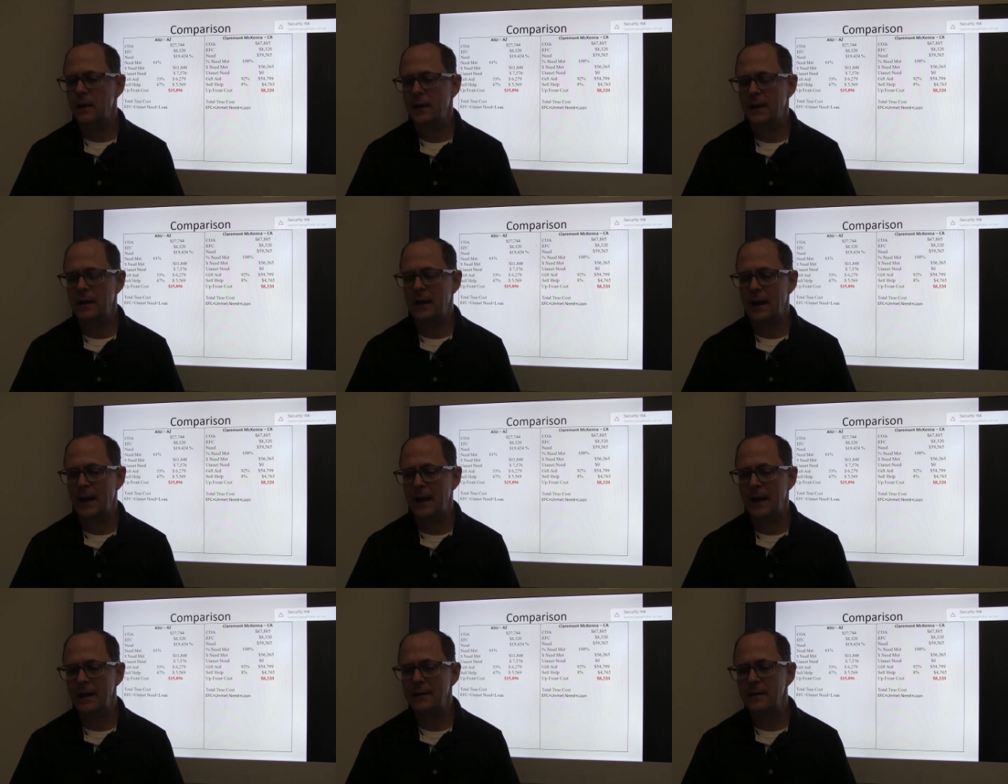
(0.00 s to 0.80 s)
in
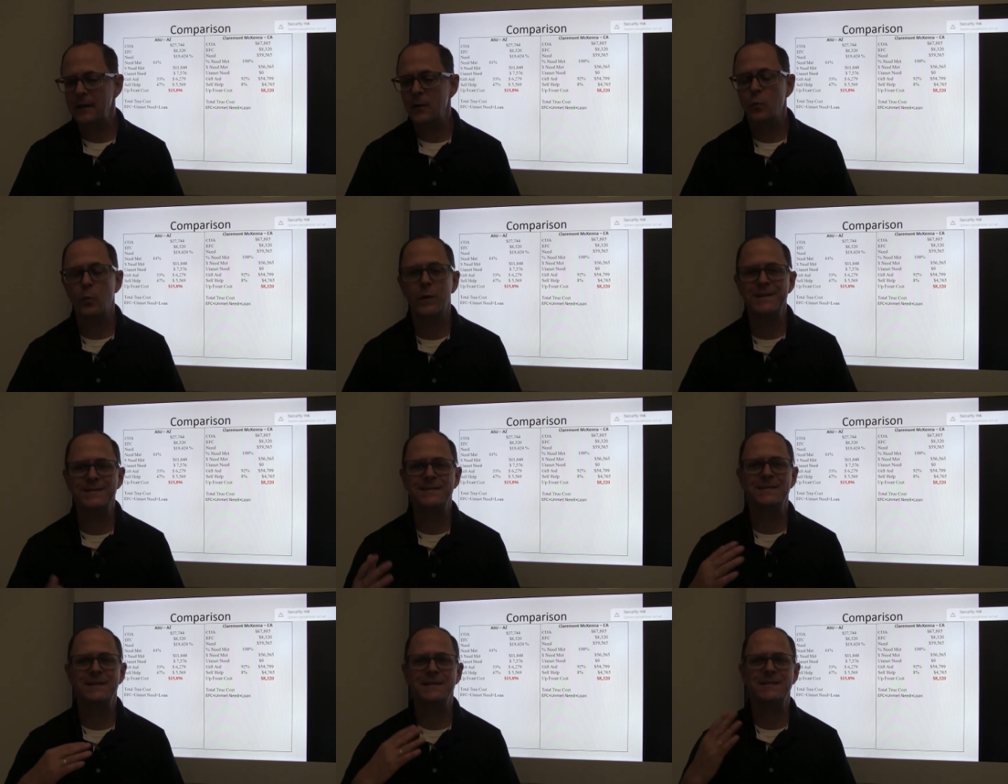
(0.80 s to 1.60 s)
aid.
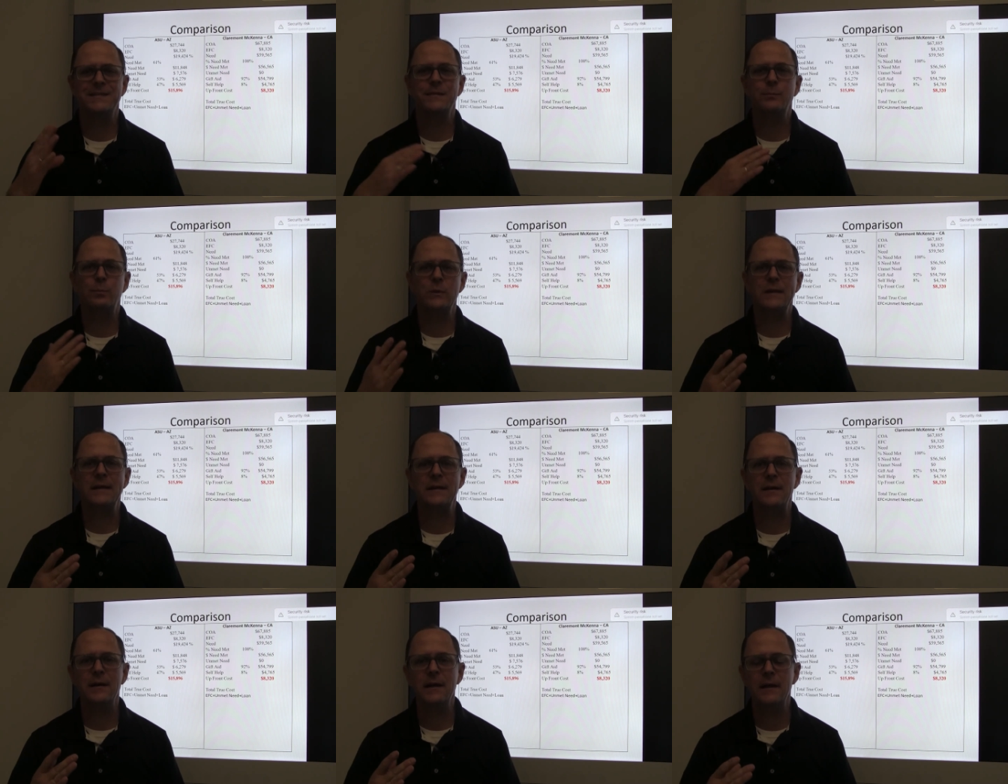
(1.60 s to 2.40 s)
What's the
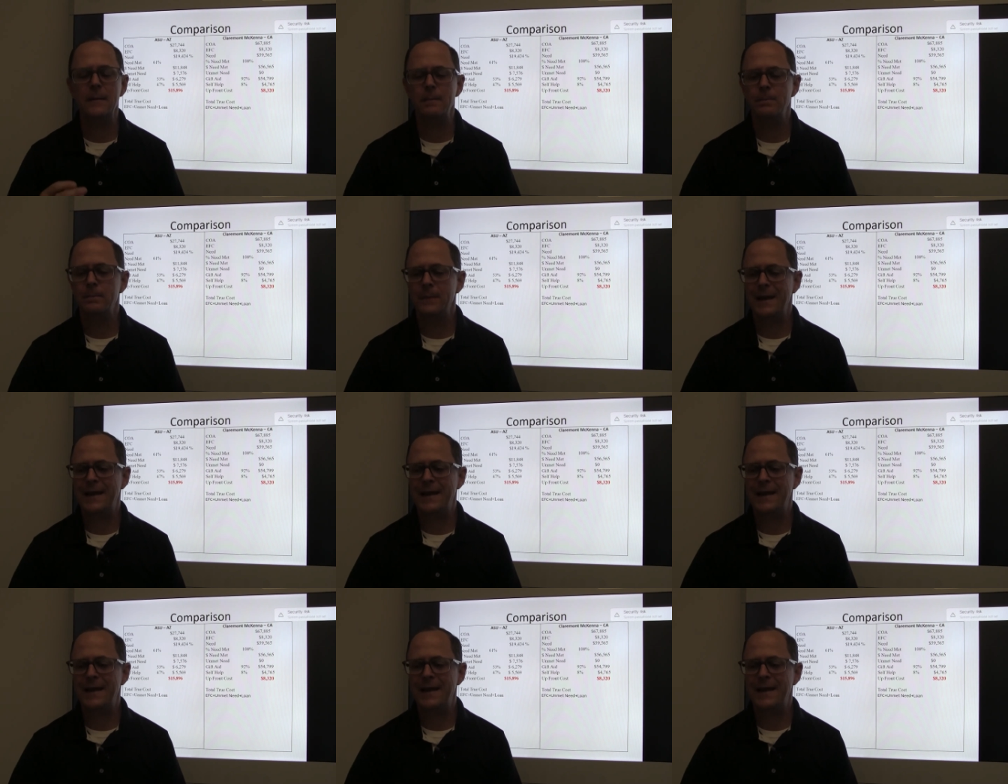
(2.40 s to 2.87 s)
split on it?